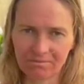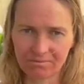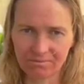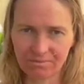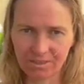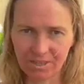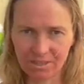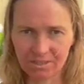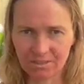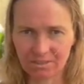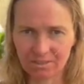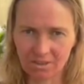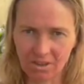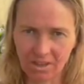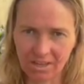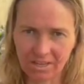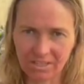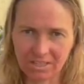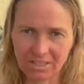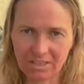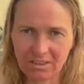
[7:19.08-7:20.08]
figured,
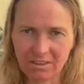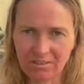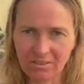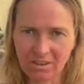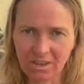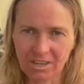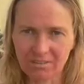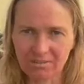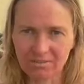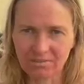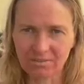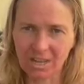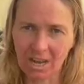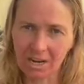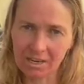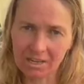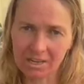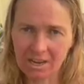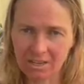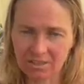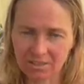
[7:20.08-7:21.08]
like I said, I've kind of
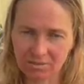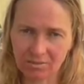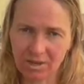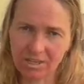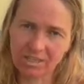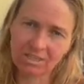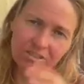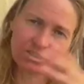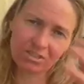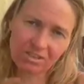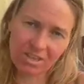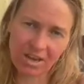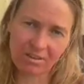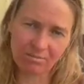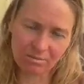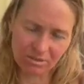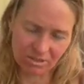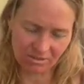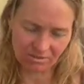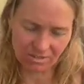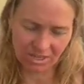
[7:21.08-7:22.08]
nutted out some ways to do that,
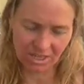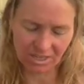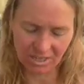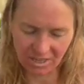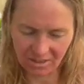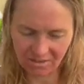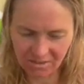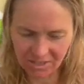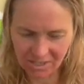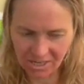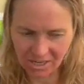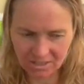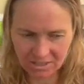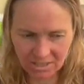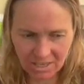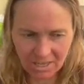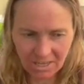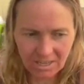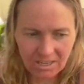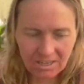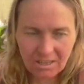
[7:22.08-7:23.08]
which I've shared in other videos.
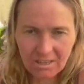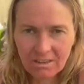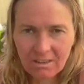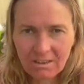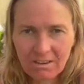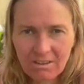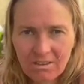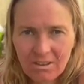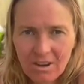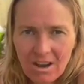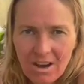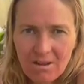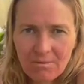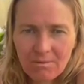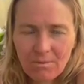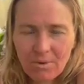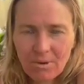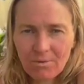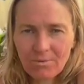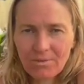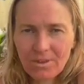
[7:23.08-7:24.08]
Alright,
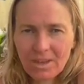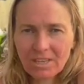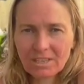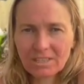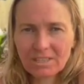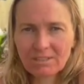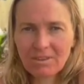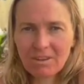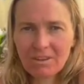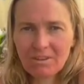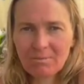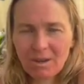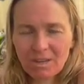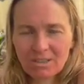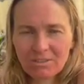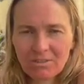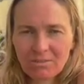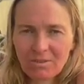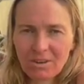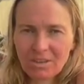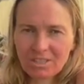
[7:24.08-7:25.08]
well, thanks very
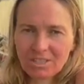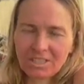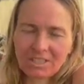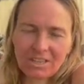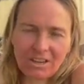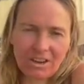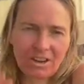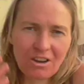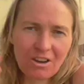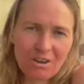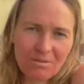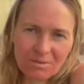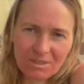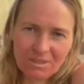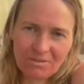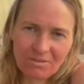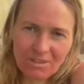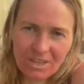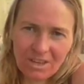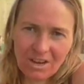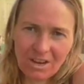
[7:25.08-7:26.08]
much for watching. I hope
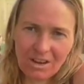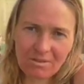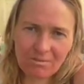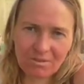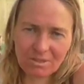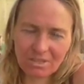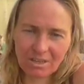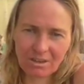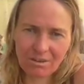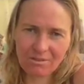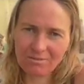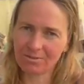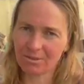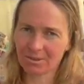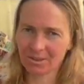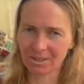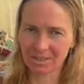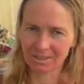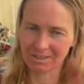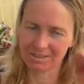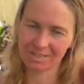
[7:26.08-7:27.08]
this video was
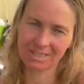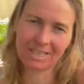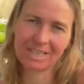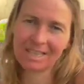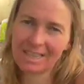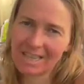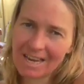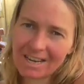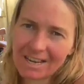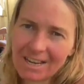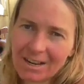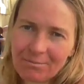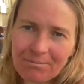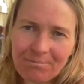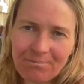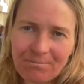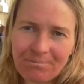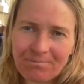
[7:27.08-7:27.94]
helpful, and I'll see you later.